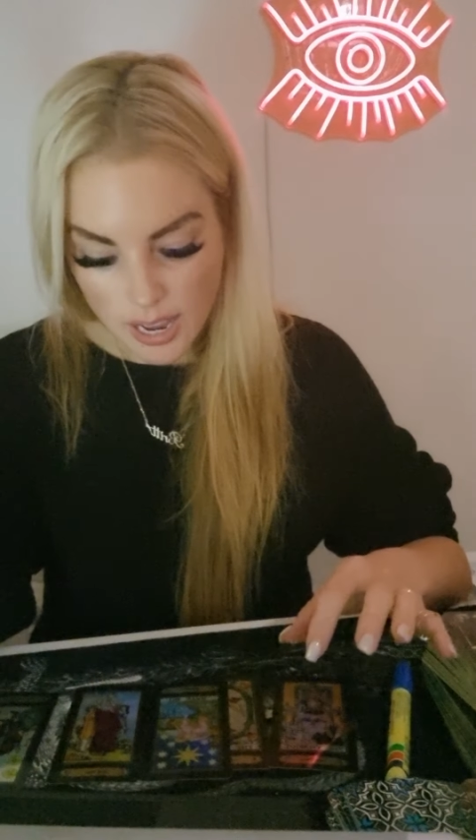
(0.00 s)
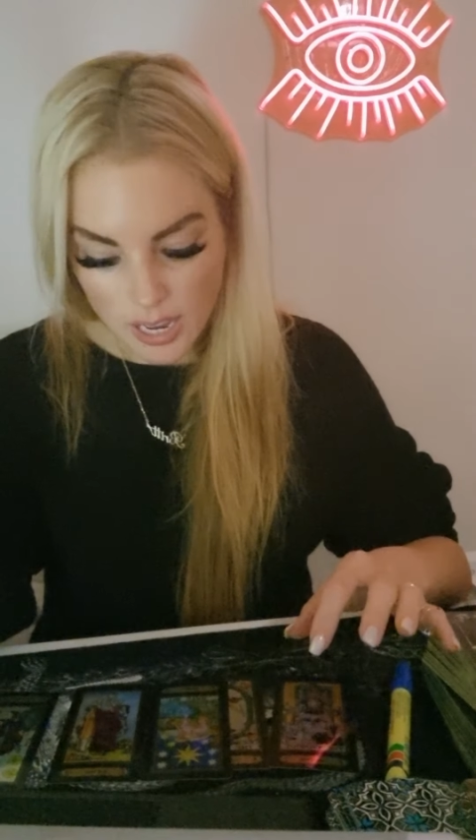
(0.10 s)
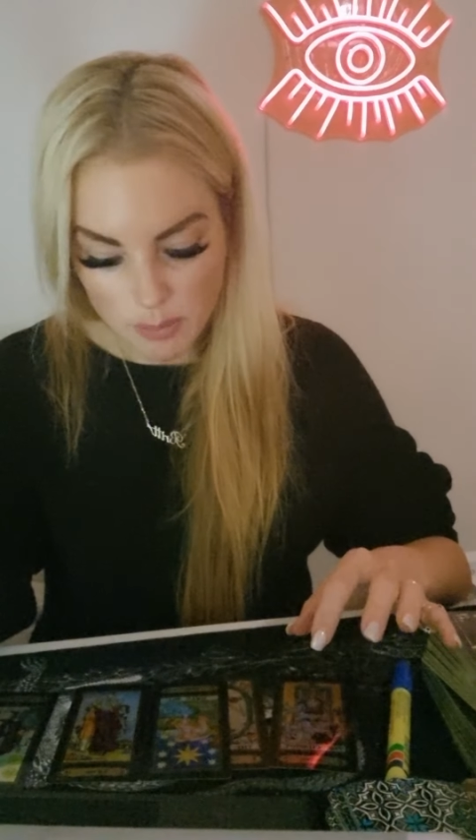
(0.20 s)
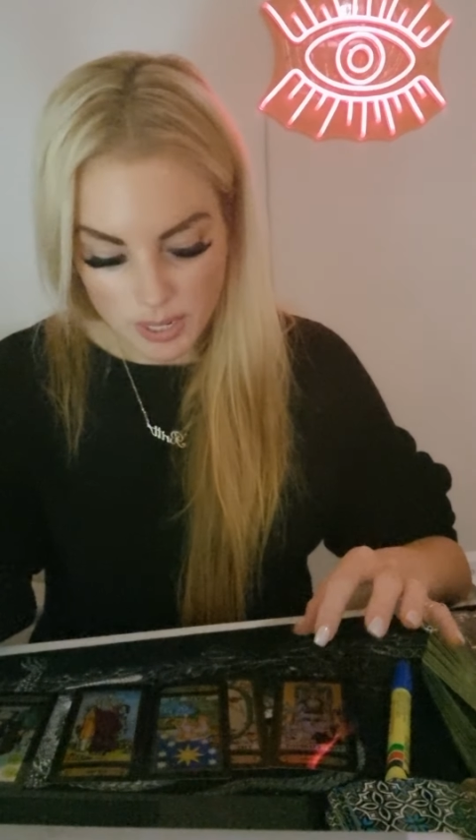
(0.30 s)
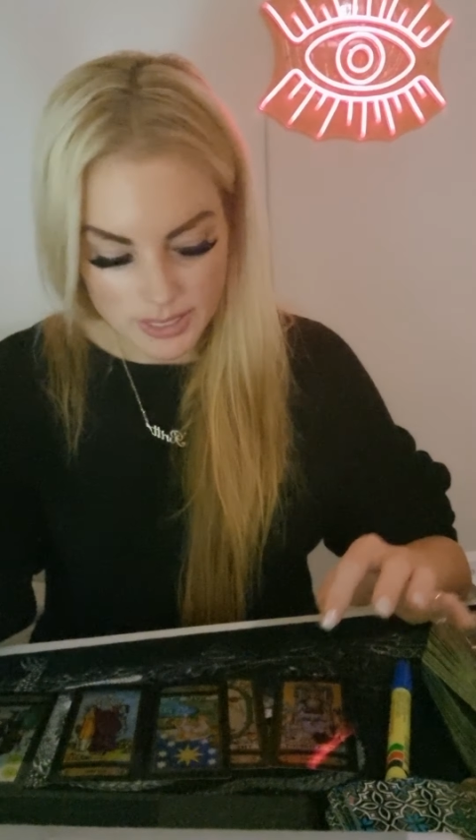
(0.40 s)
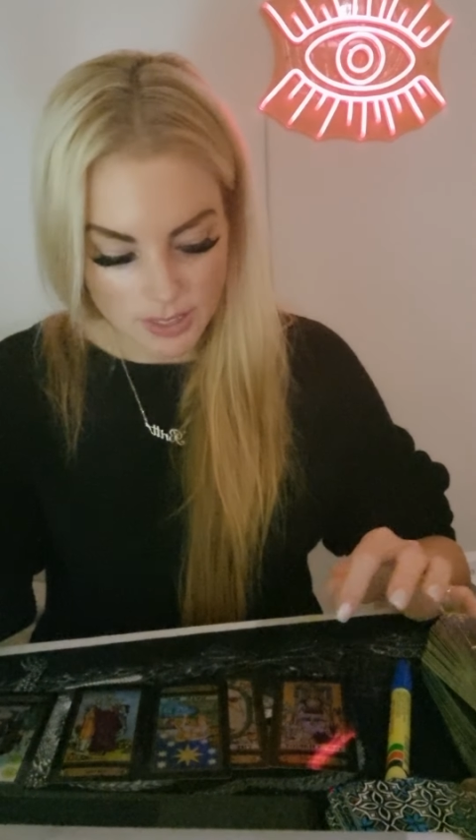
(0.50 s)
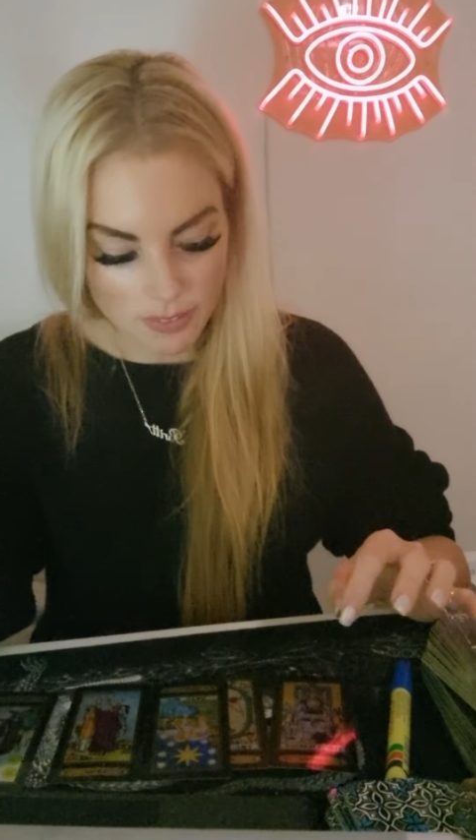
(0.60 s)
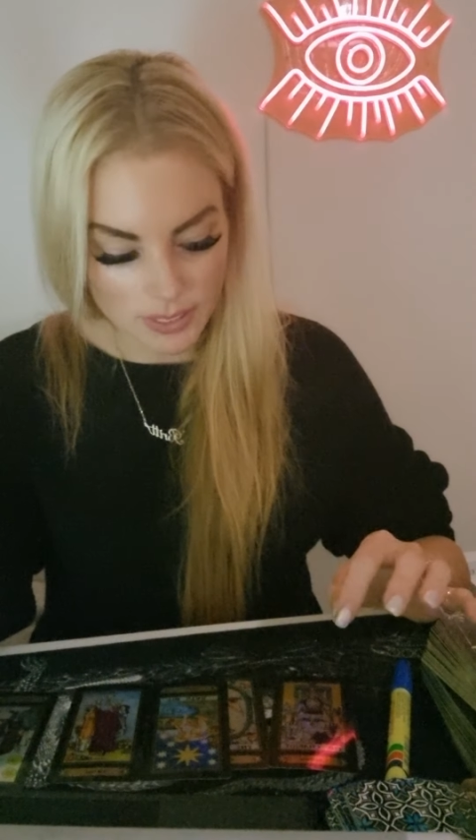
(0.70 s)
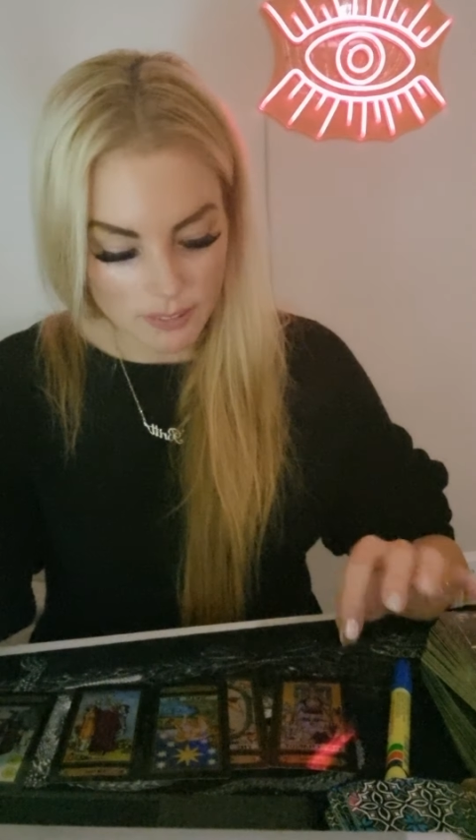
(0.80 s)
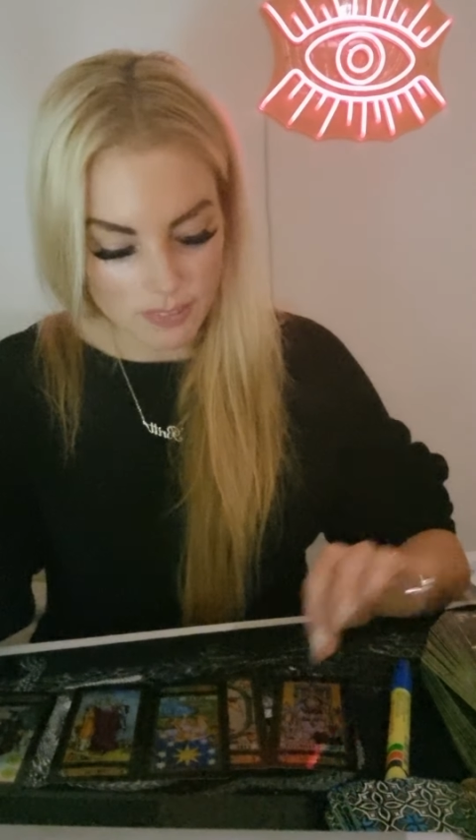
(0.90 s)
um, I
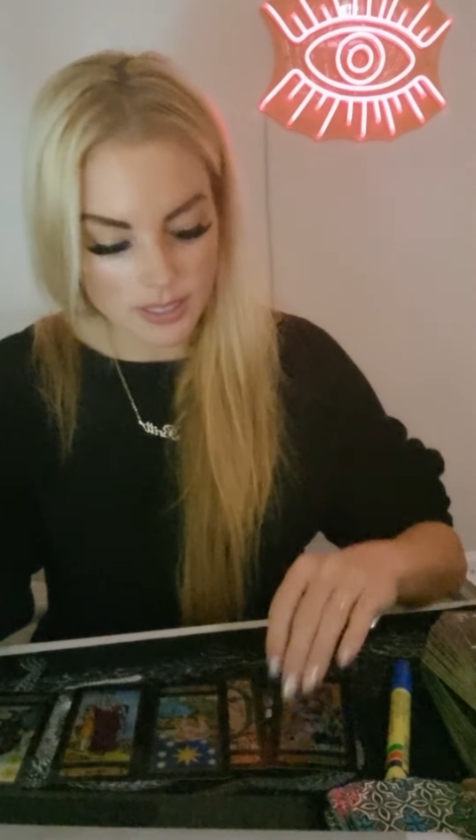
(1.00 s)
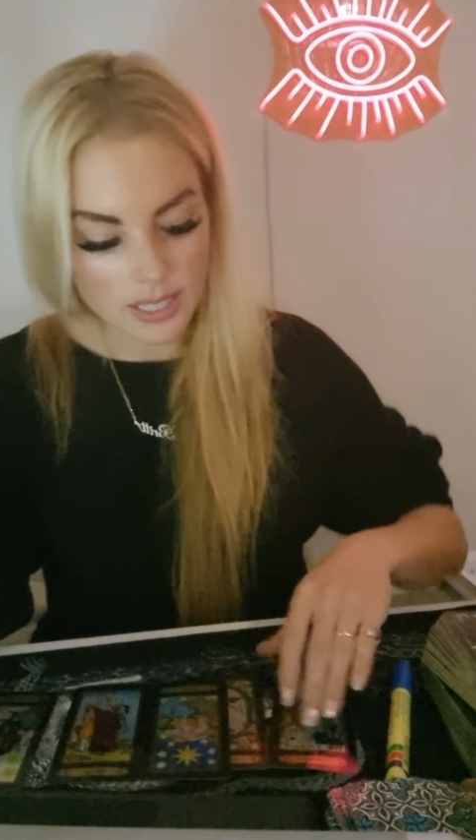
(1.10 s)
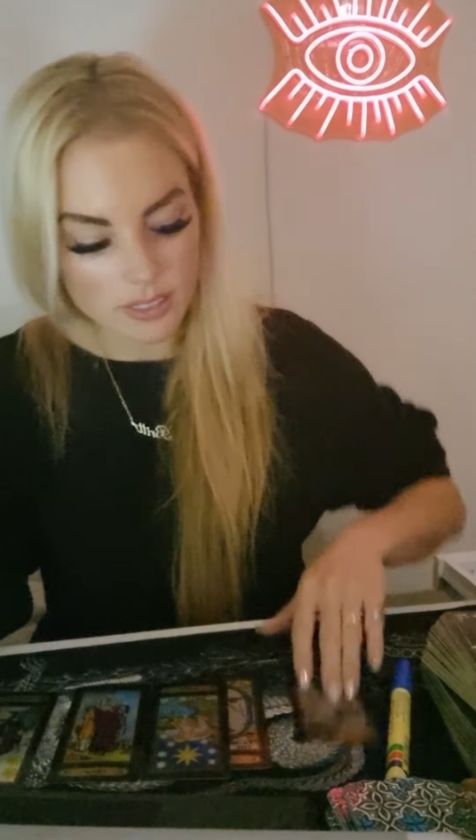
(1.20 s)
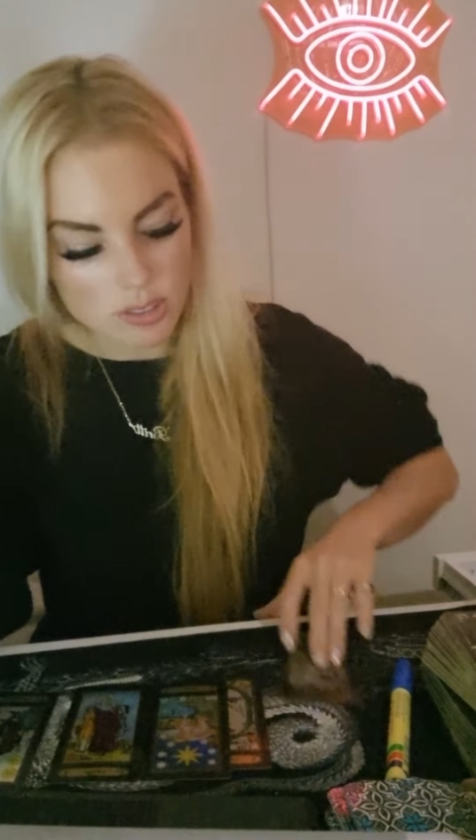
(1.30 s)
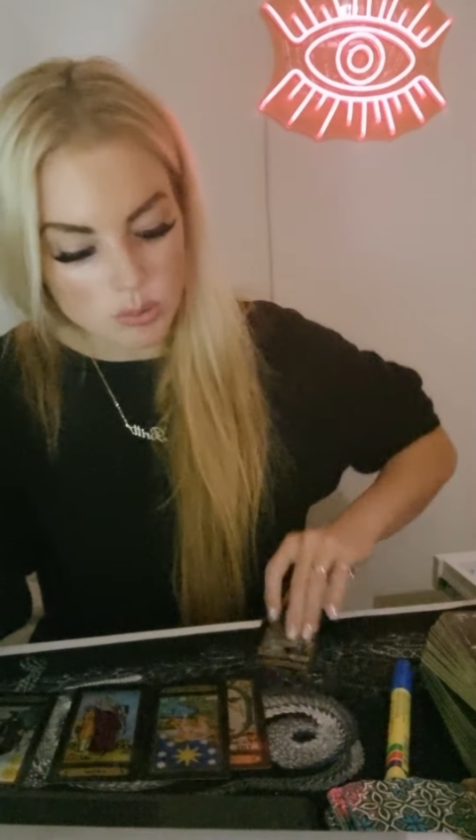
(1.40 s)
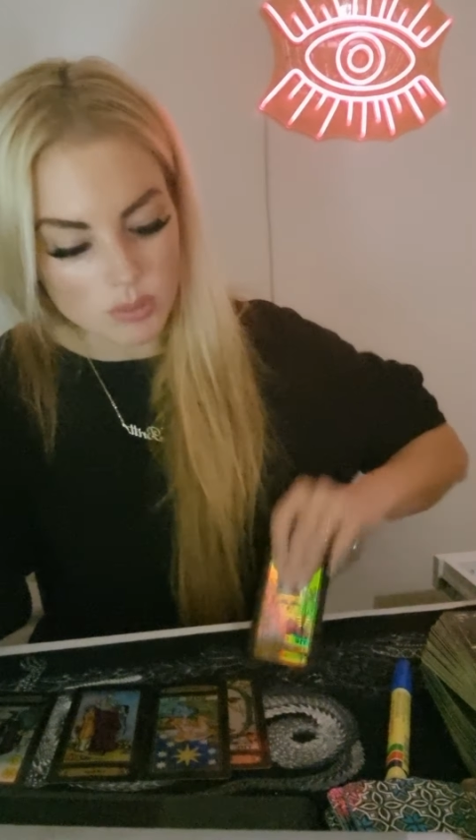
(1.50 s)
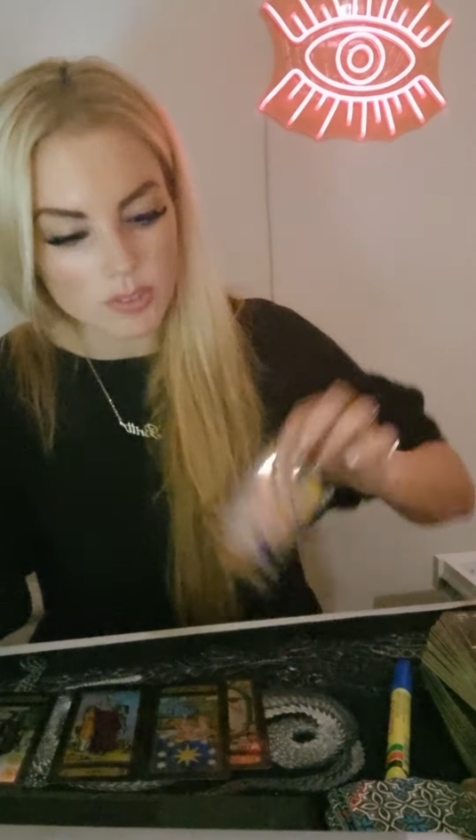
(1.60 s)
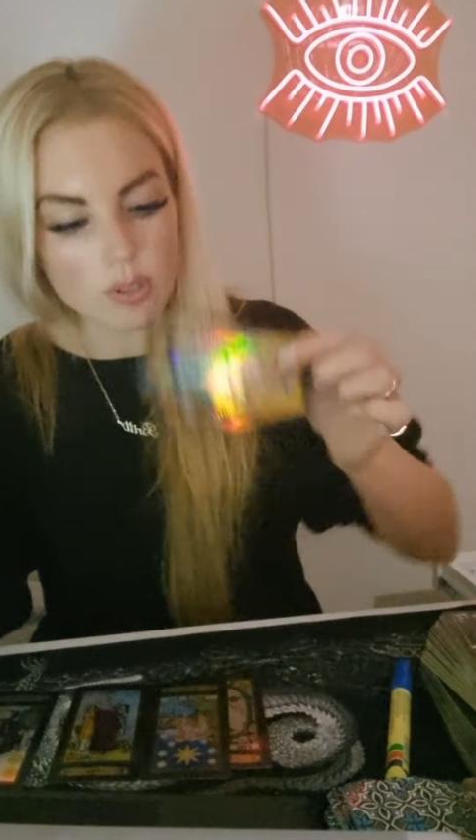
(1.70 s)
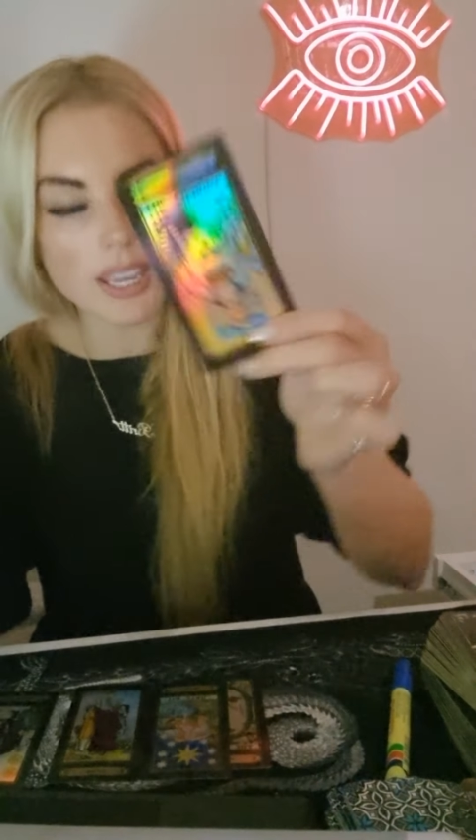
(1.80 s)
definitely feel like the two of you